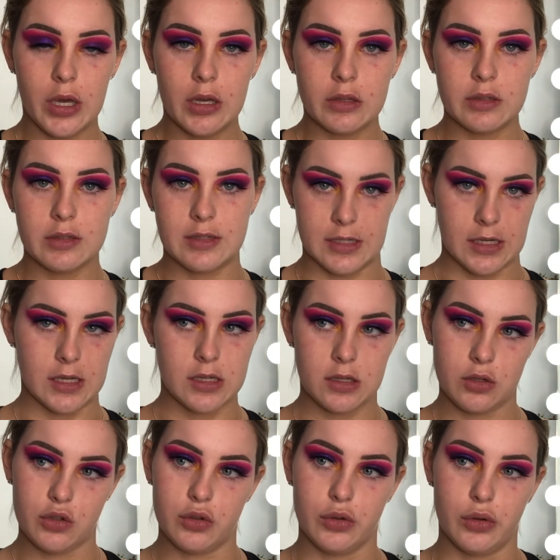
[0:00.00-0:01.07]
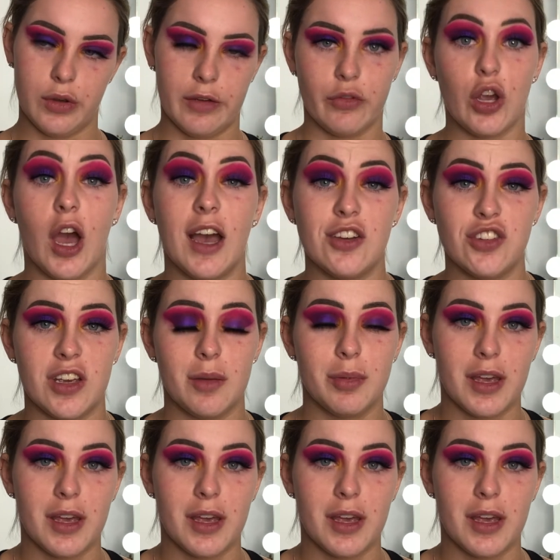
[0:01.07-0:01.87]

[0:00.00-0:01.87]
stick to every eye shape.